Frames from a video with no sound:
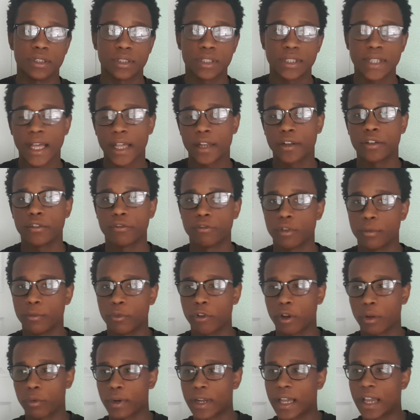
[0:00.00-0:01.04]
standard room,
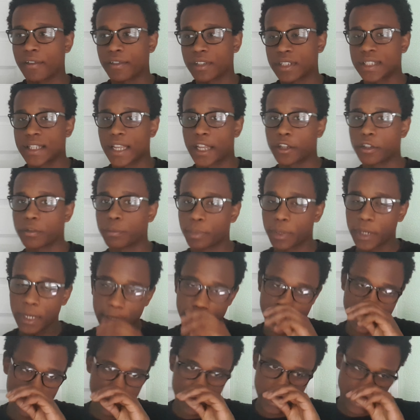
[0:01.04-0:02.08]
or I want to have a standard
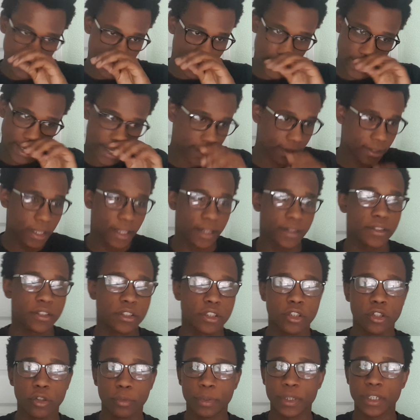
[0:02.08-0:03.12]
plus, and then
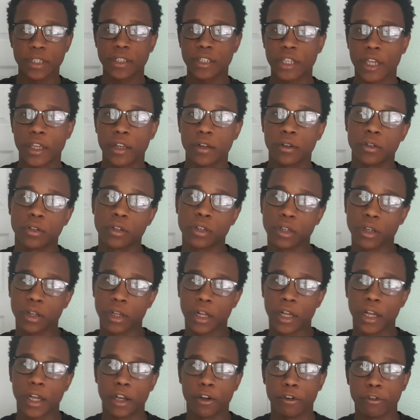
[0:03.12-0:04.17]
you'll be assigned
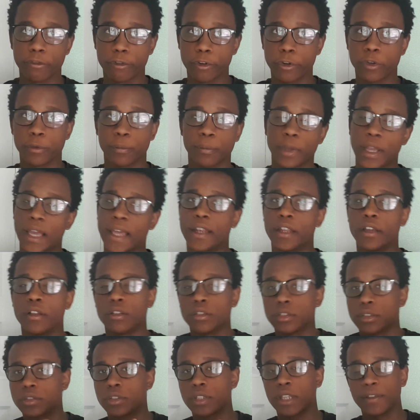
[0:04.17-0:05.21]
a room,
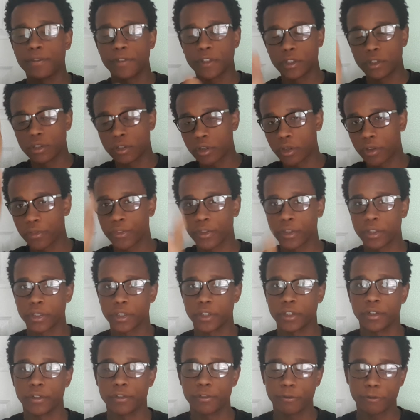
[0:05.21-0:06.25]
and if you look on
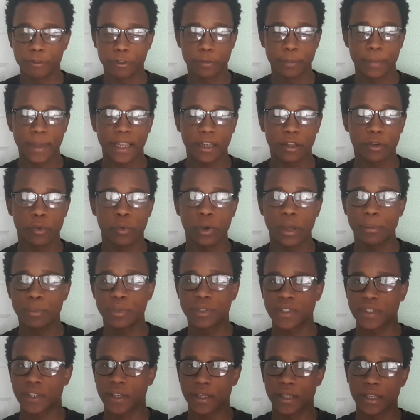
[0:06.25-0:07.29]
the room ballot
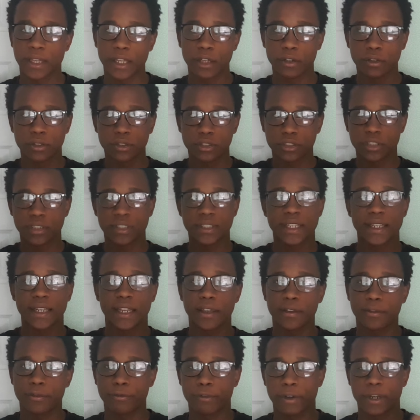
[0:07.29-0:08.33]
website, it will just say
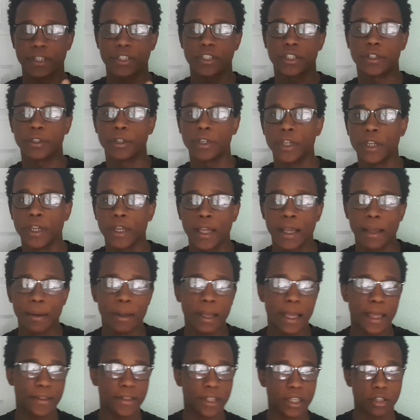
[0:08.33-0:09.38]
like fresher,
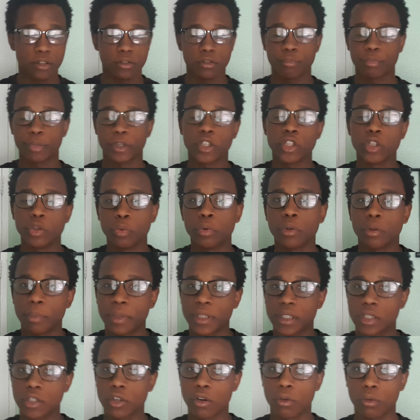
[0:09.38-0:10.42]
but you will be
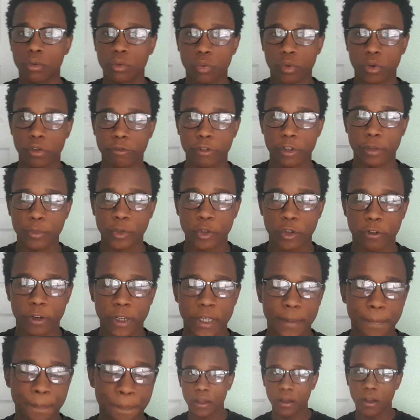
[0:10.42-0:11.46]
told what room you're
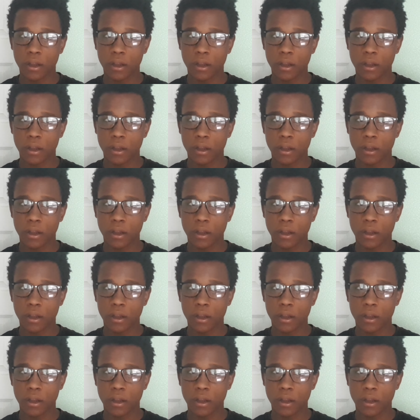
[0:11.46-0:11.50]
in.